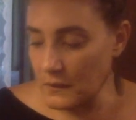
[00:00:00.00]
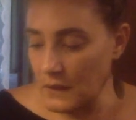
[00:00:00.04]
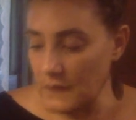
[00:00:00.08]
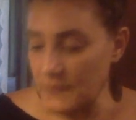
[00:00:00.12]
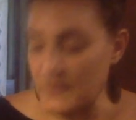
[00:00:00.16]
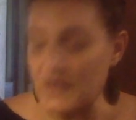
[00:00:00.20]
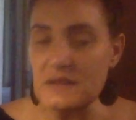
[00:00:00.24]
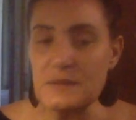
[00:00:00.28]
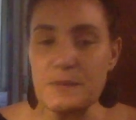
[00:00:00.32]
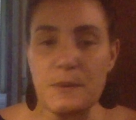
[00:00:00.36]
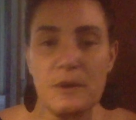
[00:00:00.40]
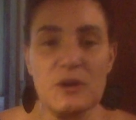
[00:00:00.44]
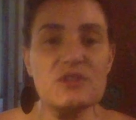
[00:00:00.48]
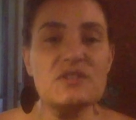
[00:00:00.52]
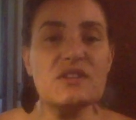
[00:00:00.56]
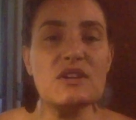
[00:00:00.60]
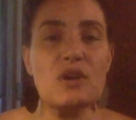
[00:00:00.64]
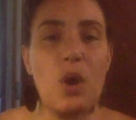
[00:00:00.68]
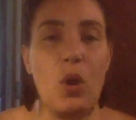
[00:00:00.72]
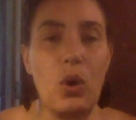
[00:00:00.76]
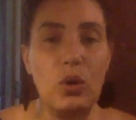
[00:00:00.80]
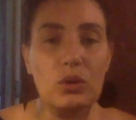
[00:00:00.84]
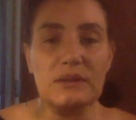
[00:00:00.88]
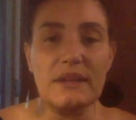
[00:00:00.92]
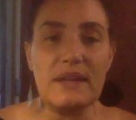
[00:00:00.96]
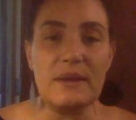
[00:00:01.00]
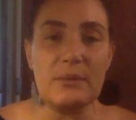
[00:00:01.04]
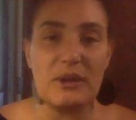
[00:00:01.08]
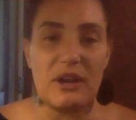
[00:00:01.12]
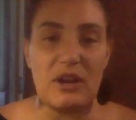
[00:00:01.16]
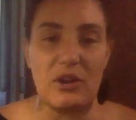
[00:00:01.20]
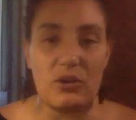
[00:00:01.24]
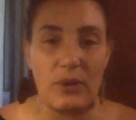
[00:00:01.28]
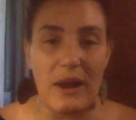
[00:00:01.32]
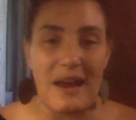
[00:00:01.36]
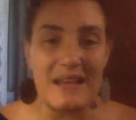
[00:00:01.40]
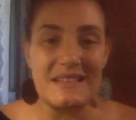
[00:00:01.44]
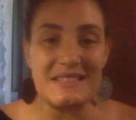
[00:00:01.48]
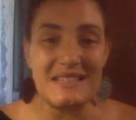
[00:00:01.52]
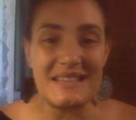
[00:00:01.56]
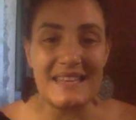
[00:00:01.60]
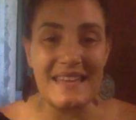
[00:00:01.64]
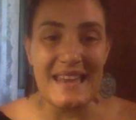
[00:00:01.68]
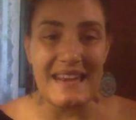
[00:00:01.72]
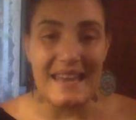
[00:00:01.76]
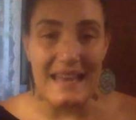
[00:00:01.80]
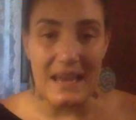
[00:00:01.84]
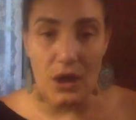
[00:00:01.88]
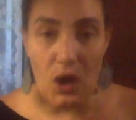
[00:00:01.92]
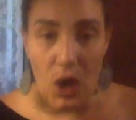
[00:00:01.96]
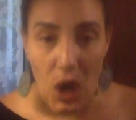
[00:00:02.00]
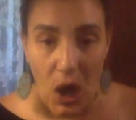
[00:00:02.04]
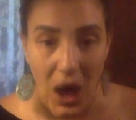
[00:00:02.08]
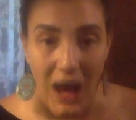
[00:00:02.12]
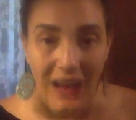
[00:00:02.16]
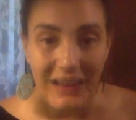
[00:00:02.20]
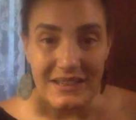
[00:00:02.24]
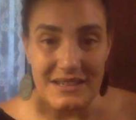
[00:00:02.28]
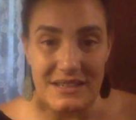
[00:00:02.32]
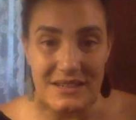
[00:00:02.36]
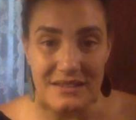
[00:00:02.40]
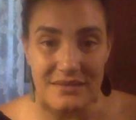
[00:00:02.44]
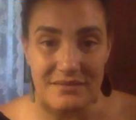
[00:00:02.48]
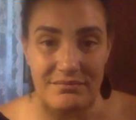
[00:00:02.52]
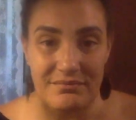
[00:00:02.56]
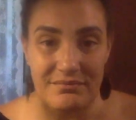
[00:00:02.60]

this person only regrets getting caught.